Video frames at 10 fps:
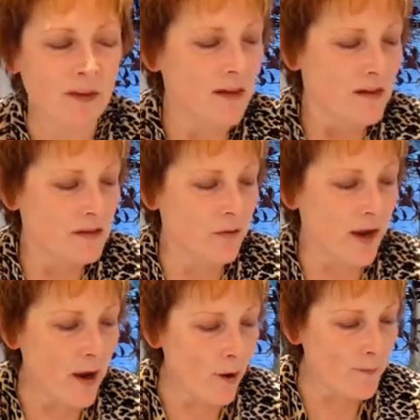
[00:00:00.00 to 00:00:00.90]
So I
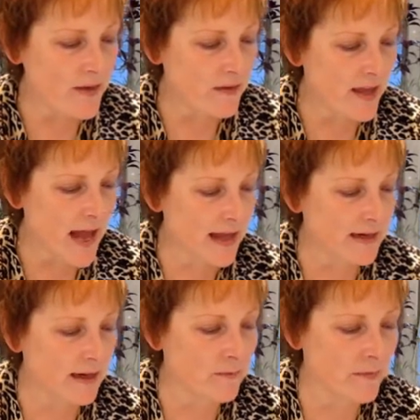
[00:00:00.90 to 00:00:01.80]
hope that that,
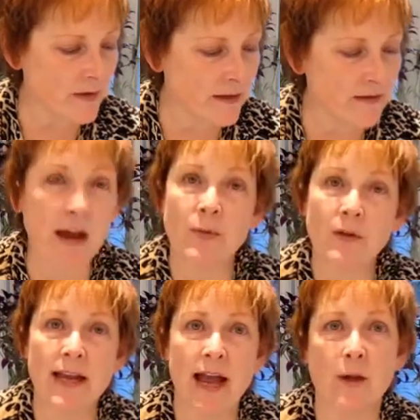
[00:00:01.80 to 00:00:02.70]
um, that, that
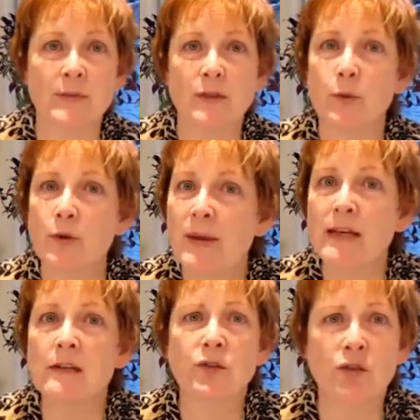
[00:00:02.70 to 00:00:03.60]
really helps. Grooming
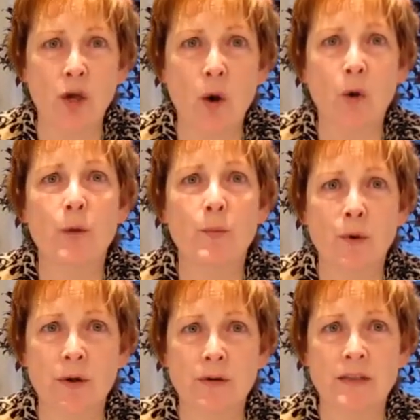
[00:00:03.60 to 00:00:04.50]
is so
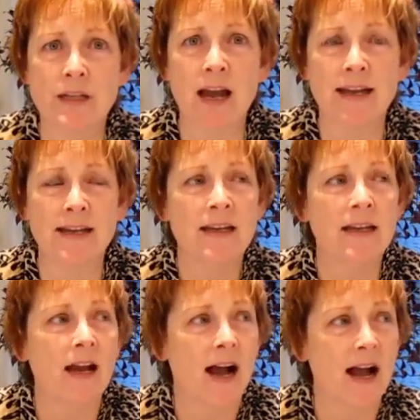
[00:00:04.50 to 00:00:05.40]
important. I,
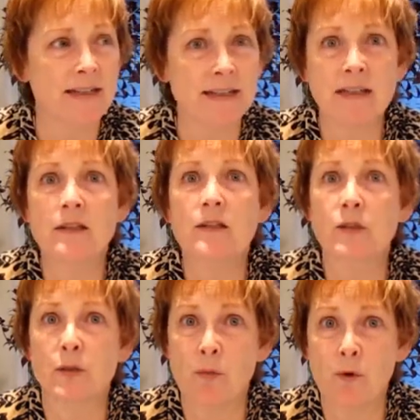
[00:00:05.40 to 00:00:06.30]
I did
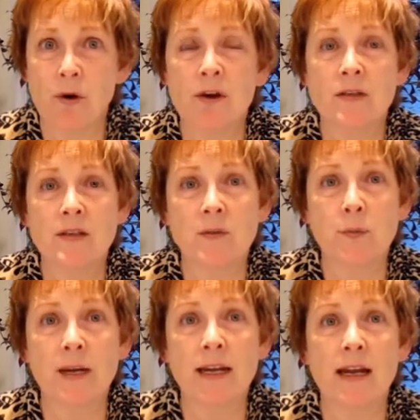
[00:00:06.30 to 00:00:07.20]
some more this
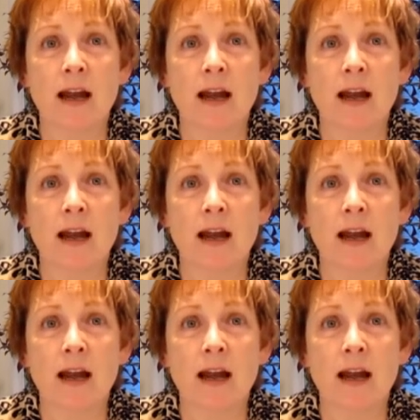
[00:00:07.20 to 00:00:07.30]
week.